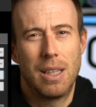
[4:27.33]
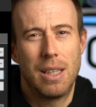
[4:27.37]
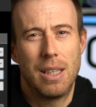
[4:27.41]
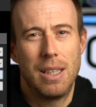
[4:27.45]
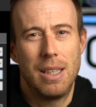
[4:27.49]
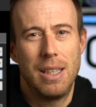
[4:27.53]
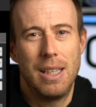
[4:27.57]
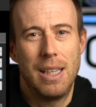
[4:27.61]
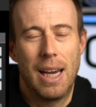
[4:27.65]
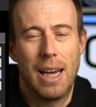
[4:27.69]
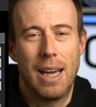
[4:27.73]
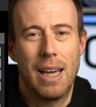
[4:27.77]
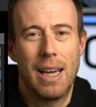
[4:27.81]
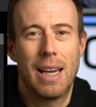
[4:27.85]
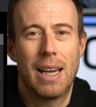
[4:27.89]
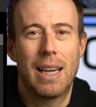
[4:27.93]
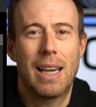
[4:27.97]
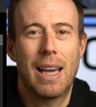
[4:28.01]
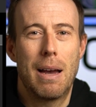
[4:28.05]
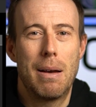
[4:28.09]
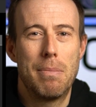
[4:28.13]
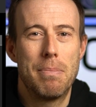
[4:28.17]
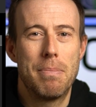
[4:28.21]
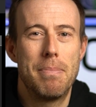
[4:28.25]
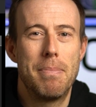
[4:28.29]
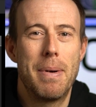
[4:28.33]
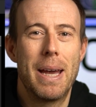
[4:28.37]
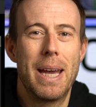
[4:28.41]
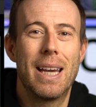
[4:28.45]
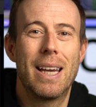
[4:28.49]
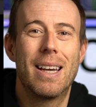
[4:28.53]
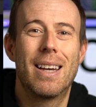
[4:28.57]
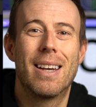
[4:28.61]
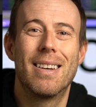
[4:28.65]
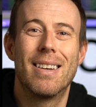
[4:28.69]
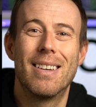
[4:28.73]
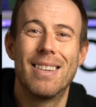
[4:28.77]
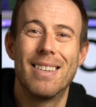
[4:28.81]
Yeah, it can
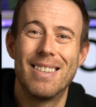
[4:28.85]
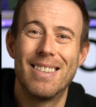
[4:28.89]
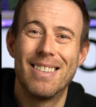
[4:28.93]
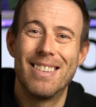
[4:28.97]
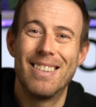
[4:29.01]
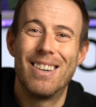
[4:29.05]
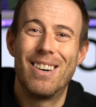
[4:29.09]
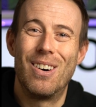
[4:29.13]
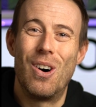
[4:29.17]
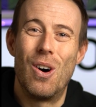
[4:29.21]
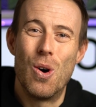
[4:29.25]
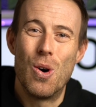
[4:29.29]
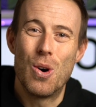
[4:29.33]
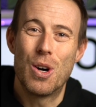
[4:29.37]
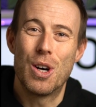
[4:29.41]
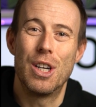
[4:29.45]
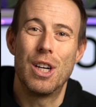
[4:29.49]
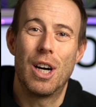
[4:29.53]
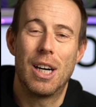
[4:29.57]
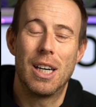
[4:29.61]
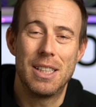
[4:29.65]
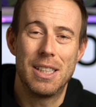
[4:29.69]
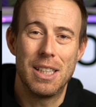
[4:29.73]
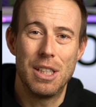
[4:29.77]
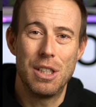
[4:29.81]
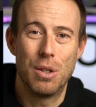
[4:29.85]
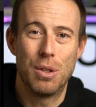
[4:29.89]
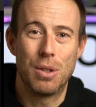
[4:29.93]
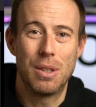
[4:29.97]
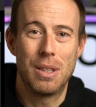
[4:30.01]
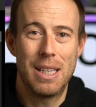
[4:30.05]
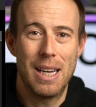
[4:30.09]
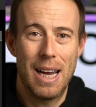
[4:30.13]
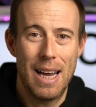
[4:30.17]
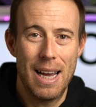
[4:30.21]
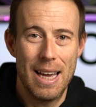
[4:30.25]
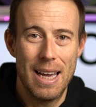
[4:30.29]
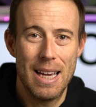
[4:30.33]
make organising your
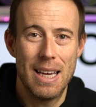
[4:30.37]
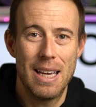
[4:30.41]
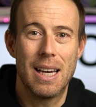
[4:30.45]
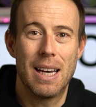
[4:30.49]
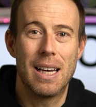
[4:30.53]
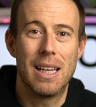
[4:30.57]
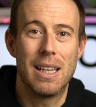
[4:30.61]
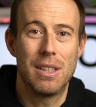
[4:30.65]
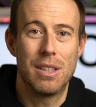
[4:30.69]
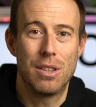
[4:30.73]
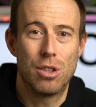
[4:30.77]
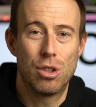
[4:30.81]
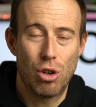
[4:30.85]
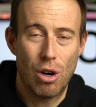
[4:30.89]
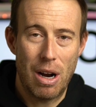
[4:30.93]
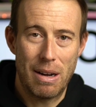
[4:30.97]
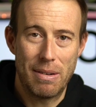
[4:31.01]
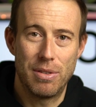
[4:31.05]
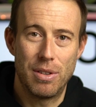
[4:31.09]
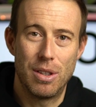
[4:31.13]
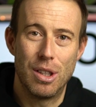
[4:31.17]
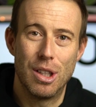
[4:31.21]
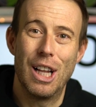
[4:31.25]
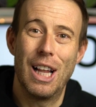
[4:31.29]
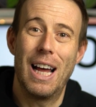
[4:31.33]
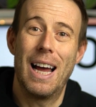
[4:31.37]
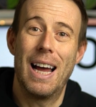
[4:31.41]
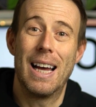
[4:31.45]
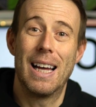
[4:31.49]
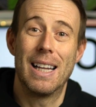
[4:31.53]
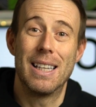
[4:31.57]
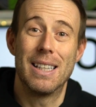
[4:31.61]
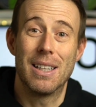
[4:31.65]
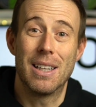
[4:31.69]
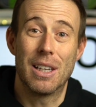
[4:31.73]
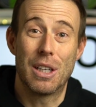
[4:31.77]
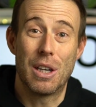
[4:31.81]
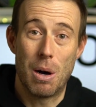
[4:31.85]
day and travel
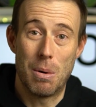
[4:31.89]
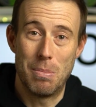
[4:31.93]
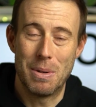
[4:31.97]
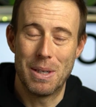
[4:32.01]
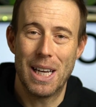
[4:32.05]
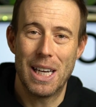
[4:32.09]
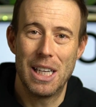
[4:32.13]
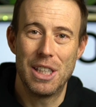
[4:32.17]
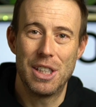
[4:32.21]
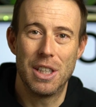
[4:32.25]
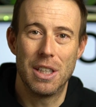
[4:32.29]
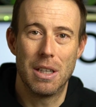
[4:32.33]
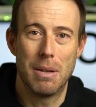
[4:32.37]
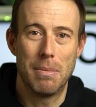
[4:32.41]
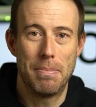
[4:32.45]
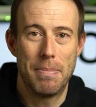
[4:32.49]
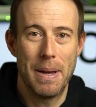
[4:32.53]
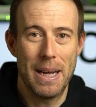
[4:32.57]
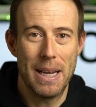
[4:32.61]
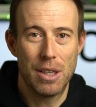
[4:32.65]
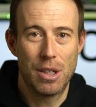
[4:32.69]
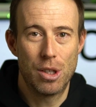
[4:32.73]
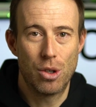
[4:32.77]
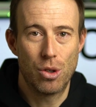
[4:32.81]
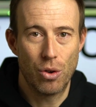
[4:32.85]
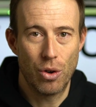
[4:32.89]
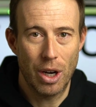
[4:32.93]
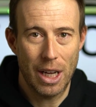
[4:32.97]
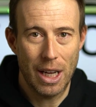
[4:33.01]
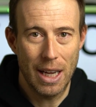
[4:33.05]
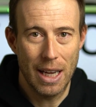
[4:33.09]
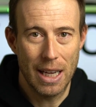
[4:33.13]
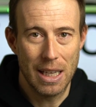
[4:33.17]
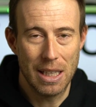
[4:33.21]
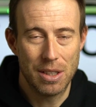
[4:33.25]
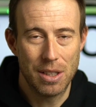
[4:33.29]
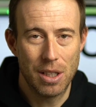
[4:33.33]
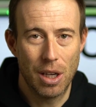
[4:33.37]
and accommodation a bit
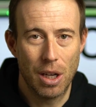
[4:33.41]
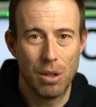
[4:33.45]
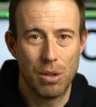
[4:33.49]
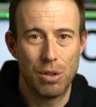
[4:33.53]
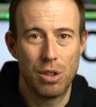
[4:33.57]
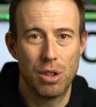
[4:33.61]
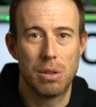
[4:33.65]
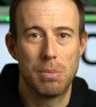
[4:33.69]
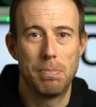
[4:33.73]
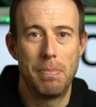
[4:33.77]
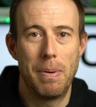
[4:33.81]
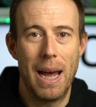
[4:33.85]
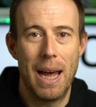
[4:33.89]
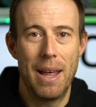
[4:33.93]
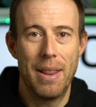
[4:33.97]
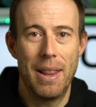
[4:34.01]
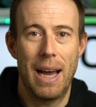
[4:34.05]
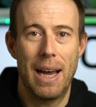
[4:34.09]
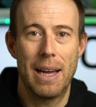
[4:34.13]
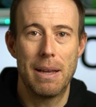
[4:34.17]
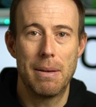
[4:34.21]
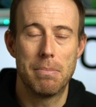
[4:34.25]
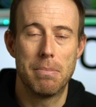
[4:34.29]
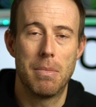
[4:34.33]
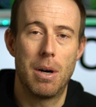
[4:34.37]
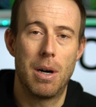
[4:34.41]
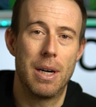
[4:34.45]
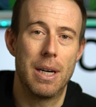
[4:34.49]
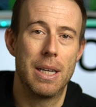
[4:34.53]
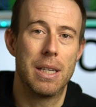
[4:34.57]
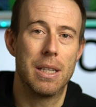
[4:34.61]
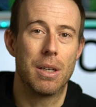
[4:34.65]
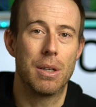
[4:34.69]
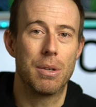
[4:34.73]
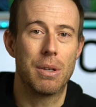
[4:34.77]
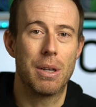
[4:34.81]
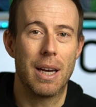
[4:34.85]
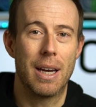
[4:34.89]
tricky, so just bear that in
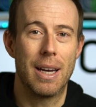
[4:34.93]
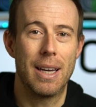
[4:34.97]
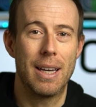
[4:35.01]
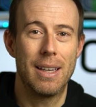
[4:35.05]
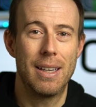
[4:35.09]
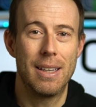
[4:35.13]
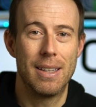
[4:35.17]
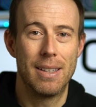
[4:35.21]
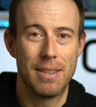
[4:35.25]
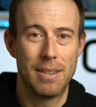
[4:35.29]
mind, okay?